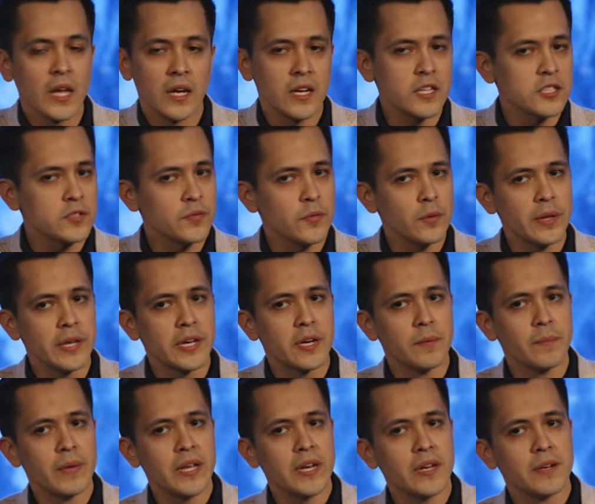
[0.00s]
He's fully
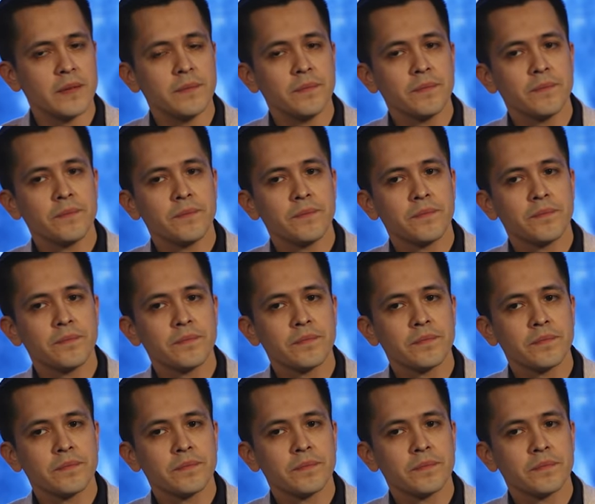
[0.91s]
committed.
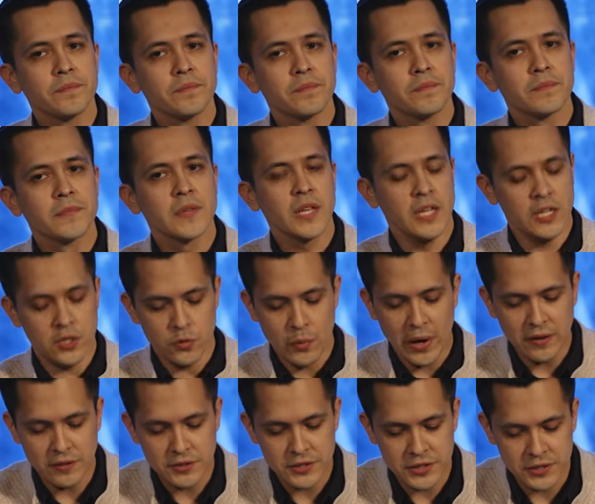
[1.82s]
He
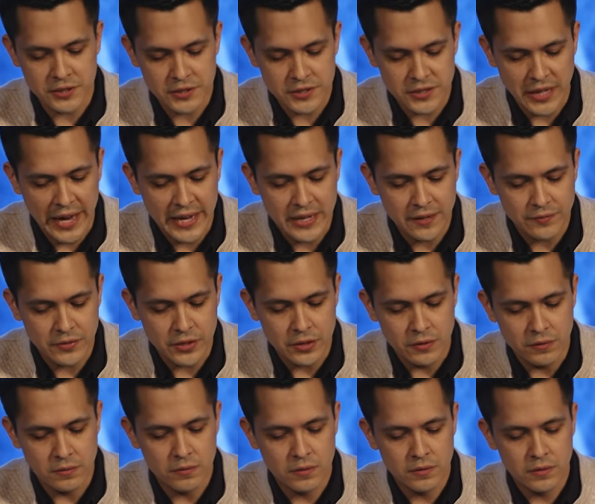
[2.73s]
dwells inside of
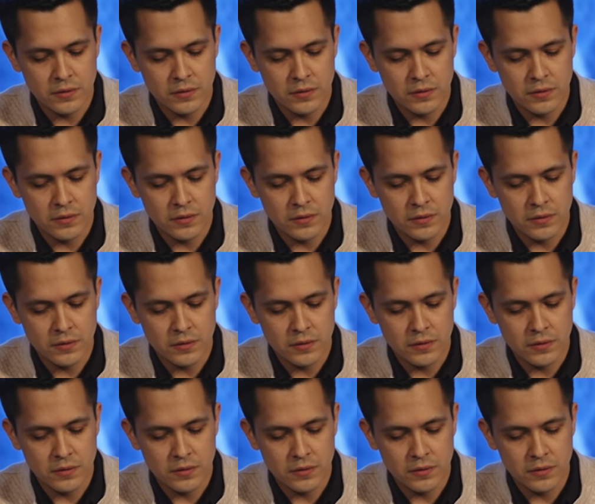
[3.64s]
you.